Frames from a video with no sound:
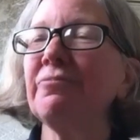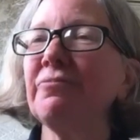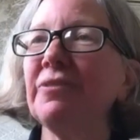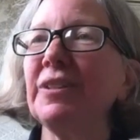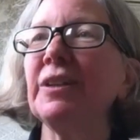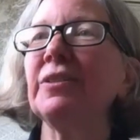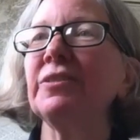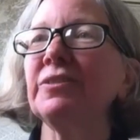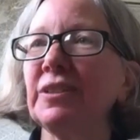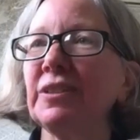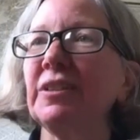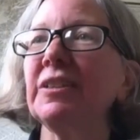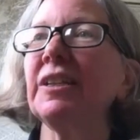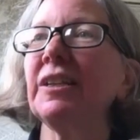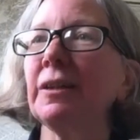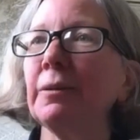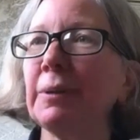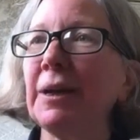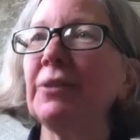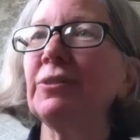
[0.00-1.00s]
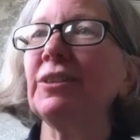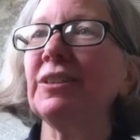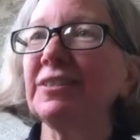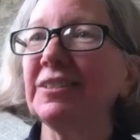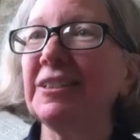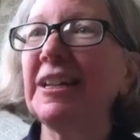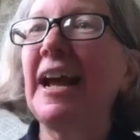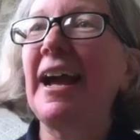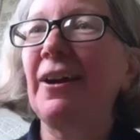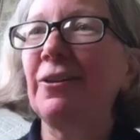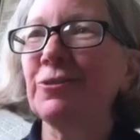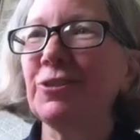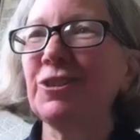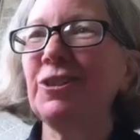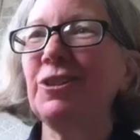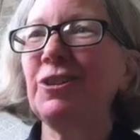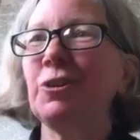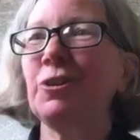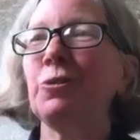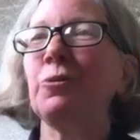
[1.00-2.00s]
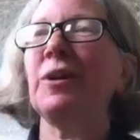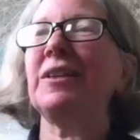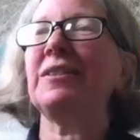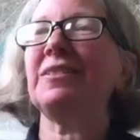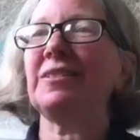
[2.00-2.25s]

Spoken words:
feel sucky about this now too. And